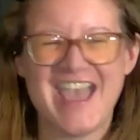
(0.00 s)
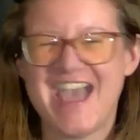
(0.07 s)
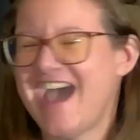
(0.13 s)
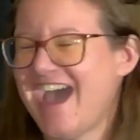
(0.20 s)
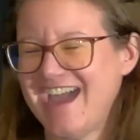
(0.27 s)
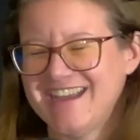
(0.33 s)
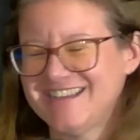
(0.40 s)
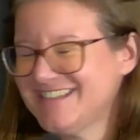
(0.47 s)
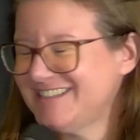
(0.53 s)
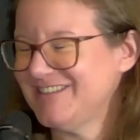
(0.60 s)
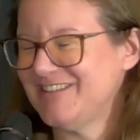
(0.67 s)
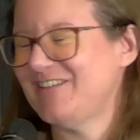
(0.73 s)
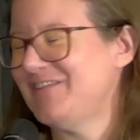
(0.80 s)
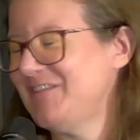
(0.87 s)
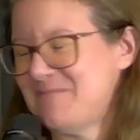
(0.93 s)
I just
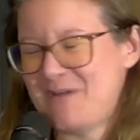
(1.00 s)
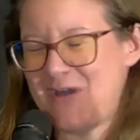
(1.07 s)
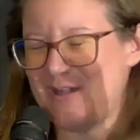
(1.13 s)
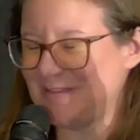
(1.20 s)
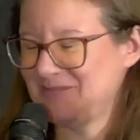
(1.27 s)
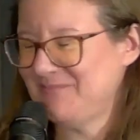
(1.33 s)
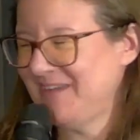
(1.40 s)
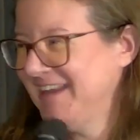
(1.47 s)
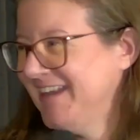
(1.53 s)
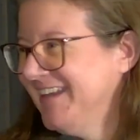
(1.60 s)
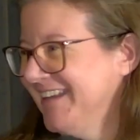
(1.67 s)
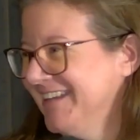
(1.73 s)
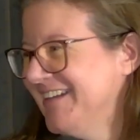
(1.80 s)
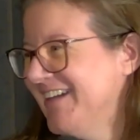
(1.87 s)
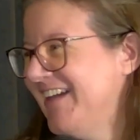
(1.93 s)
sort of amalgamated
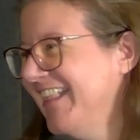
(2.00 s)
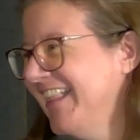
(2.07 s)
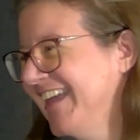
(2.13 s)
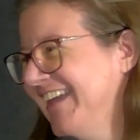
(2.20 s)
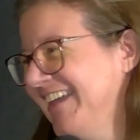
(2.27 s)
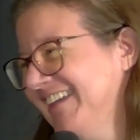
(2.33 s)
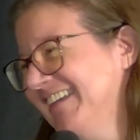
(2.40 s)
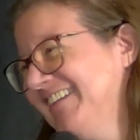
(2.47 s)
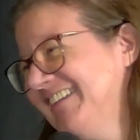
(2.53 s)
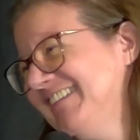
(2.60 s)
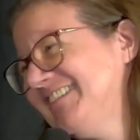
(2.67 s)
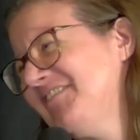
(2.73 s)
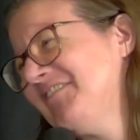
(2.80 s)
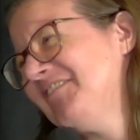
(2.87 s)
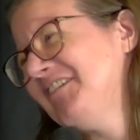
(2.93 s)
it all,
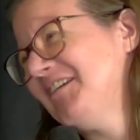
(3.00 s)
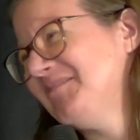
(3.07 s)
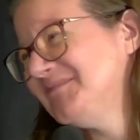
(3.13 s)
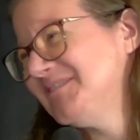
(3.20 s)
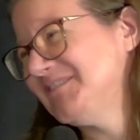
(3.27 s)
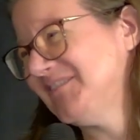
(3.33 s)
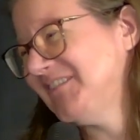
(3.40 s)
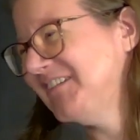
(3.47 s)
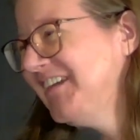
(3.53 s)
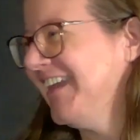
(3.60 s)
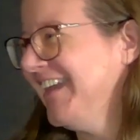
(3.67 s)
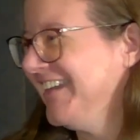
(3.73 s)
so I'm sorry.